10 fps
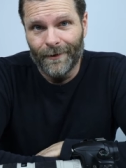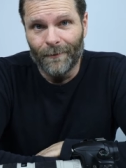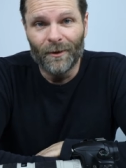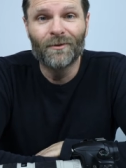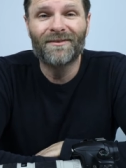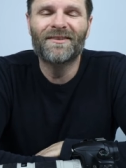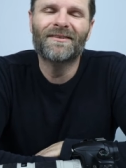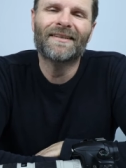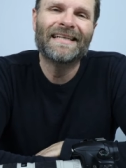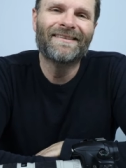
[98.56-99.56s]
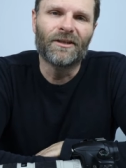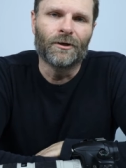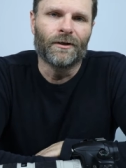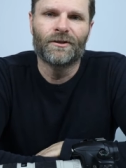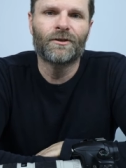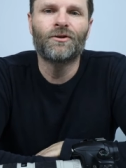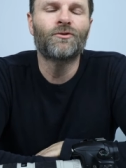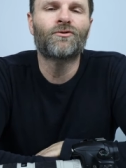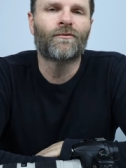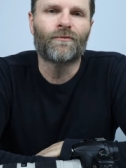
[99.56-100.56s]
I mean, it was just easier. It's just
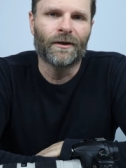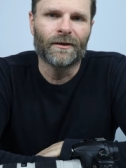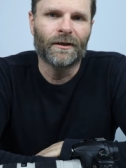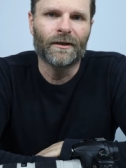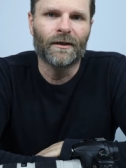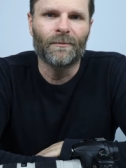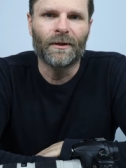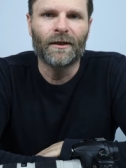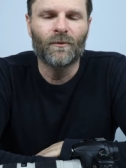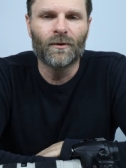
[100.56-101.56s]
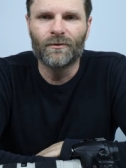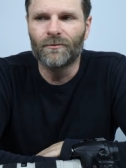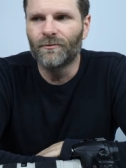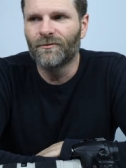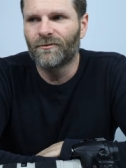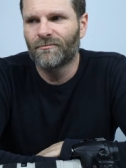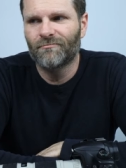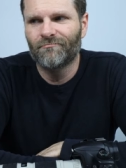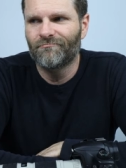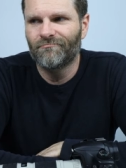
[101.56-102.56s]
user-friendly. I mean, anyone who's
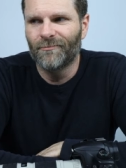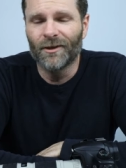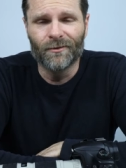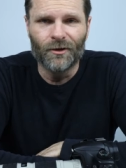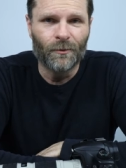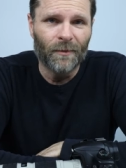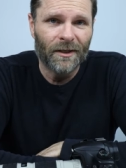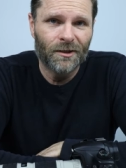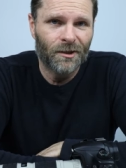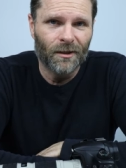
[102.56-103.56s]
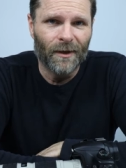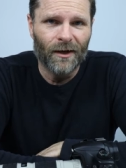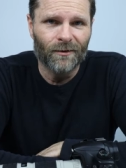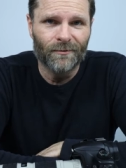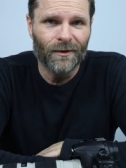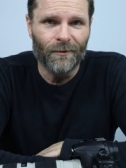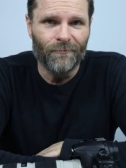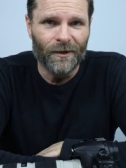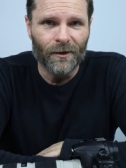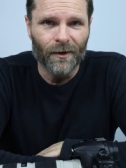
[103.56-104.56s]
doesn't know much about
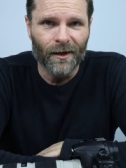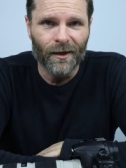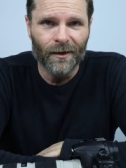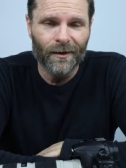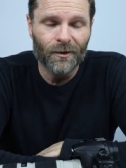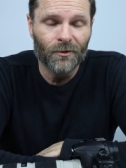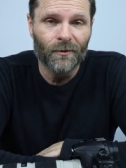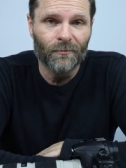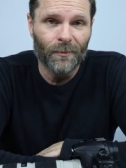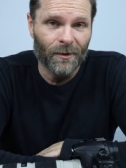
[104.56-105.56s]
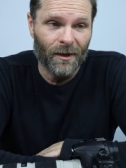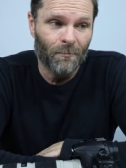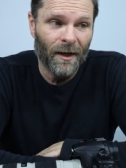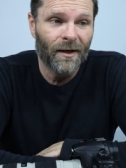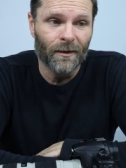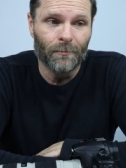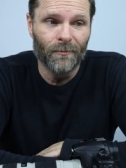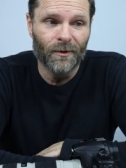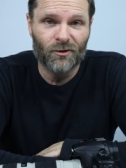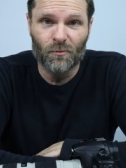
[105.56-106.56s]
video editing can make a
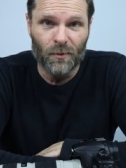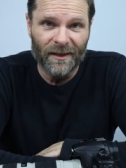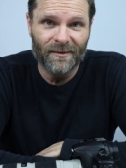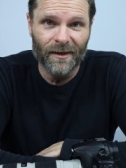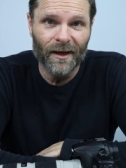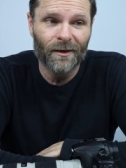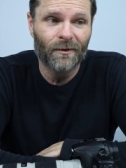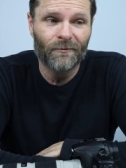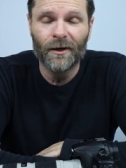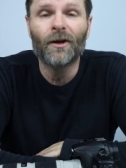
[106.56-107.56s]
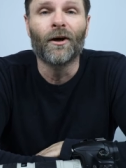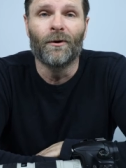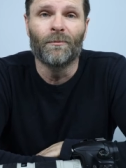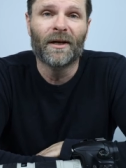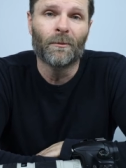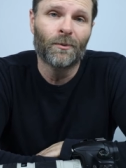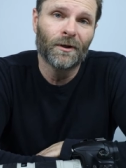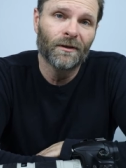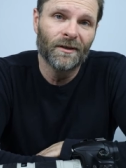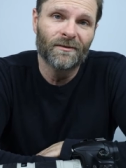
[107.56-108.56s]
splice together a video and make a
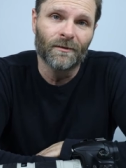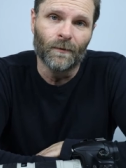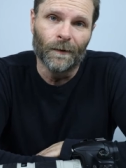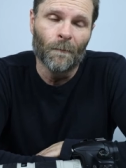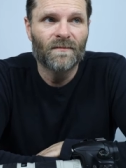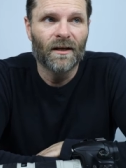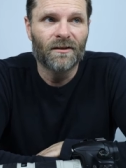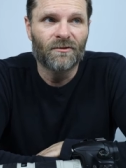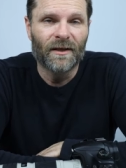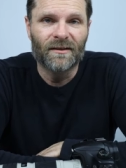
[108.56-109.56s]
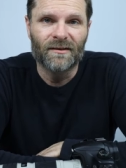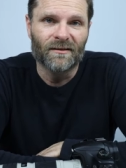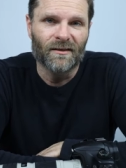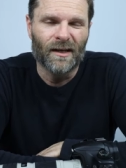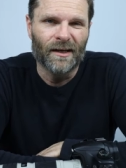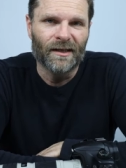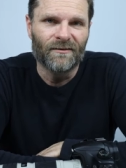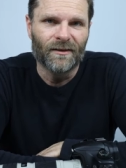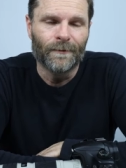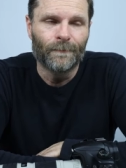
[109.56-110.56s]
pretty decent one. It just makes things a lot
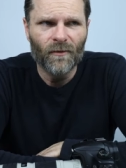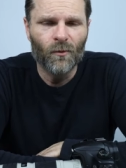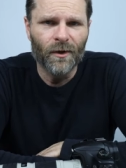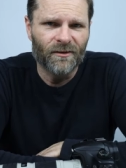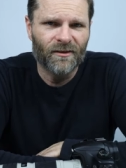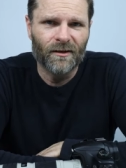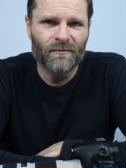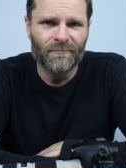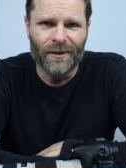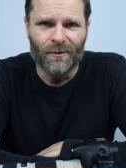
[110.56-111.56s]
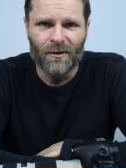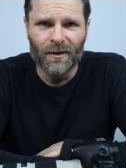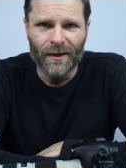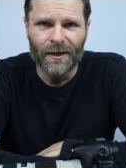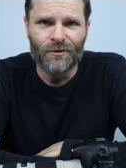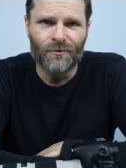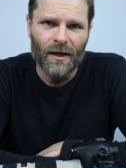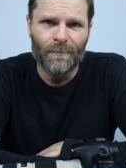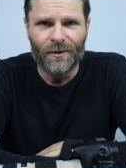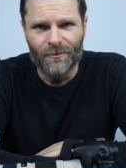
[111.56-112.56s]
easier when it's, you know, click and
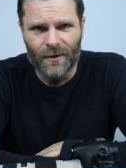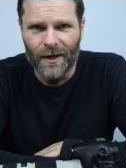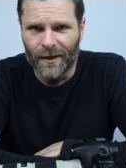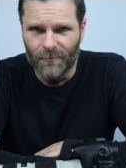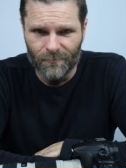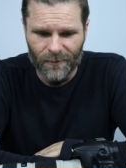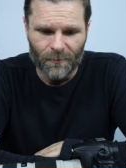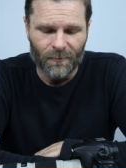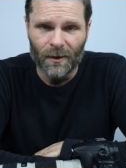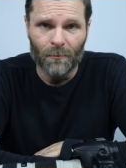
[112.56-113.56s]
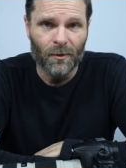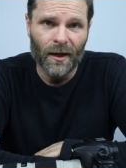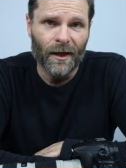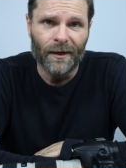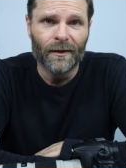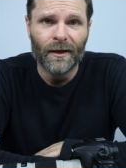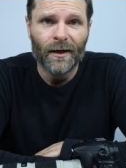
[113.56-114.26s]
drop and drag and play.